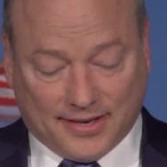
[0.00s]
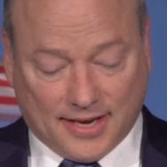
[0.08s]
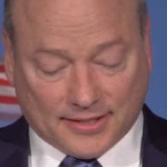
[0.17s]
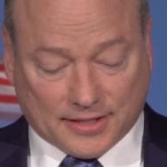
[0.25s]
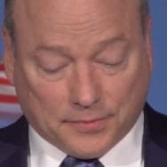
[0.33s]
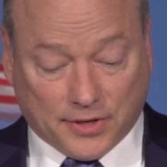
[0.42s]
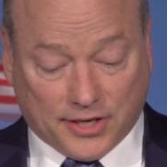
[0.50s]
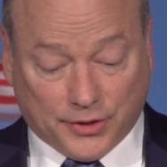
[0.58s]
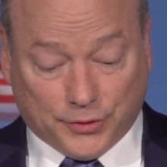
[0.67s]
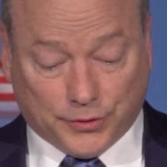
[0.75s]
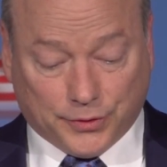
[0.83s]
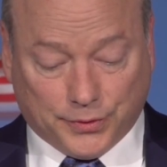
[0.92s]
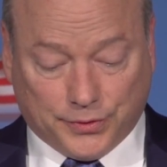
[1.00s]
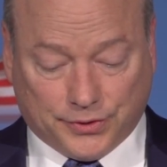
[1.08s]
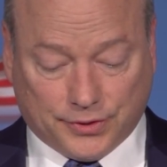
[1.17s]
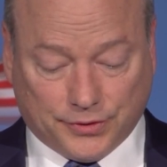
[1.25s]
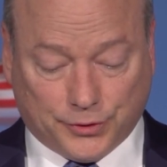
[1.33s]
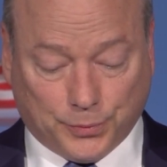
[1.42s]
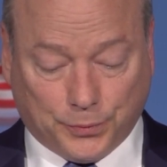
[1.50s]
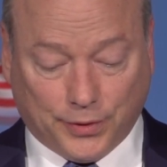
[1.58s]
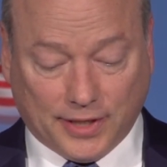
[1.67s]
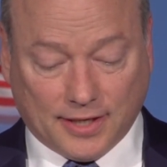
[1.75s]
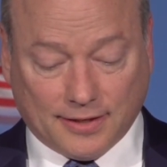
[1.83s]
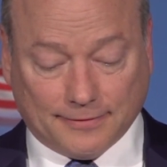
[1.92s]
Next, I'm going to introduce
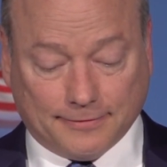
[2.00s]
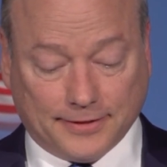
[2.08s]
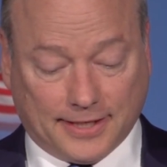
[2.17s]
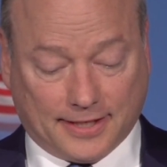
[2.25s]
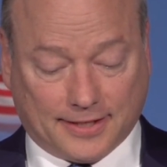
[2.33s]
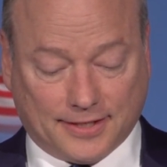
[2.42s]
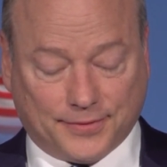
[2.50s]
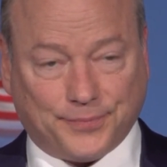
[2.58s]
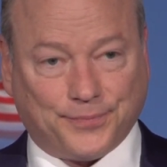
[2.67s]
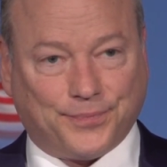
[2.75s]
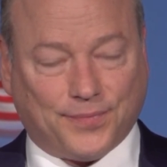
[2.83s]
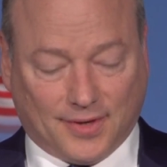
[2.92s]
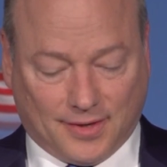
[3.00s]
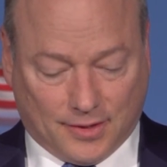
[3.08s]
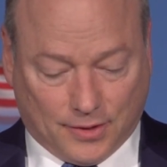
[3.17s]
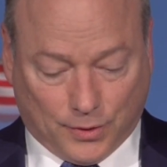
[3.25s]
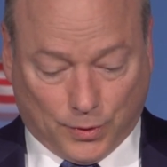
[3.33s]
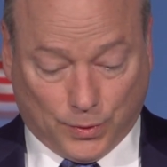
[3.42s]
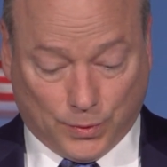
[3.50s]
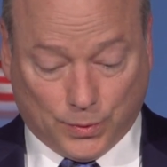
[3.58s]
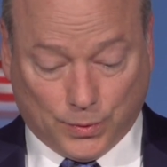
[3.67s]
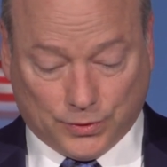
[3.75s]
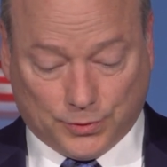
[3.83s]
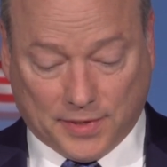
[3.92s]
Supriya Vidic,
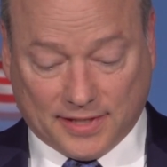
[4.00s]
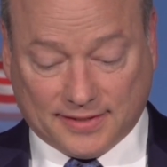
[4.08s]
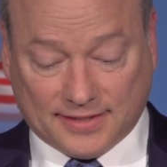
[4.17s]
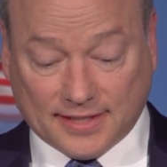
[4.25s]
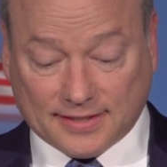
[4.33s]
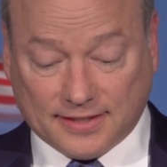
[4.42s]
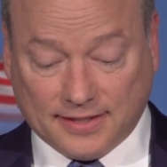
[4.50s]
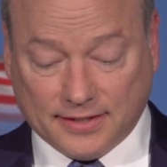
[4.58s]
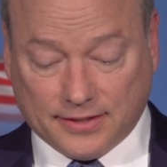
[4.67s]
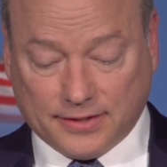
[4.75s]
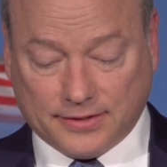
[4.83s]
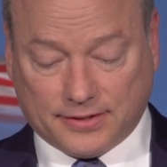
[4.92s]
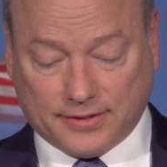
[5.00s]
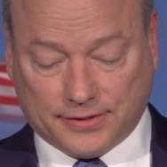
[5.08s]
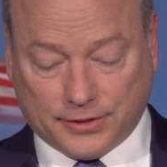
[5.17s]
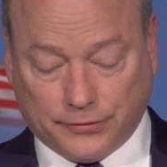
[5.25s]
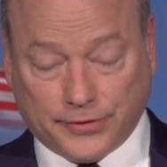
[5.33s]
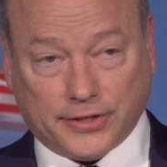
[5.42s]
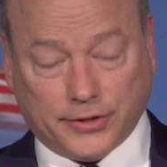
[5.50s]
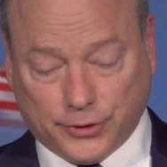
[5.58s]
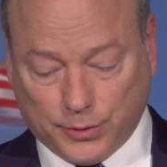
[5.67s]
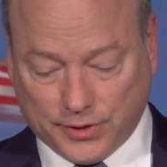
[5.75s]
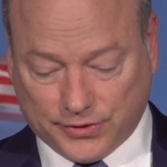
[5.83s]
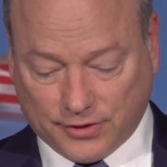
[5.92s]
who spent 6 years serving in the
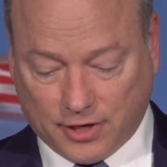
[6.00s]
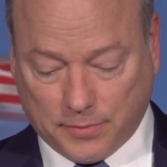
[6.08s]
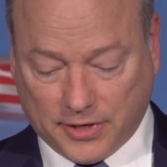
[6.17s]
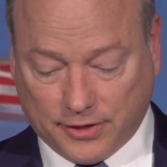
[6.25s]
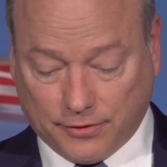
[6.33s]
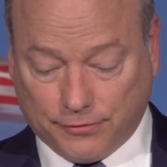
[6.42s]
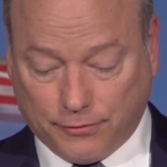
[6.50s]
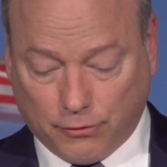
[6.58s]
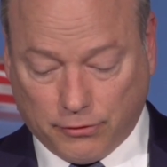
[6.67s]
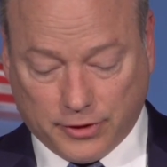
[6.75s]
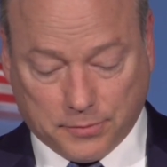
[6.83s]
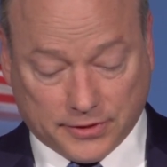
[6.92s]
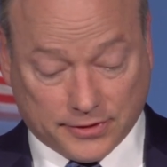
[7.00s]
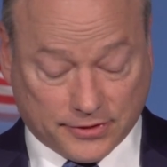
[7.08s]
U.S. Army, 4 of them as a